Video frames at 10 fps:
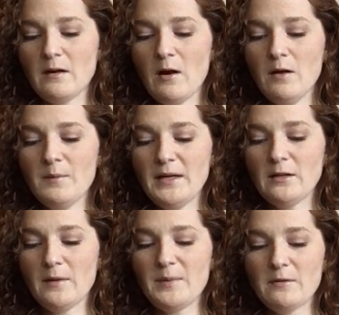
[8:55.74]
all might
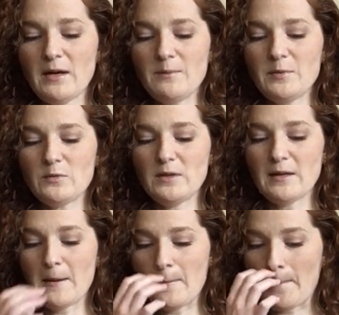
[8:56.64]
not be right between
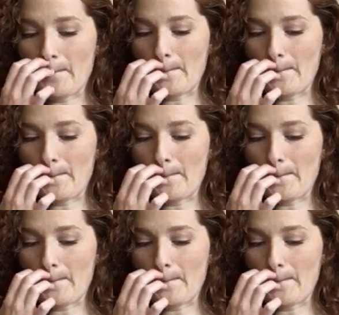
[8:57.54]
them.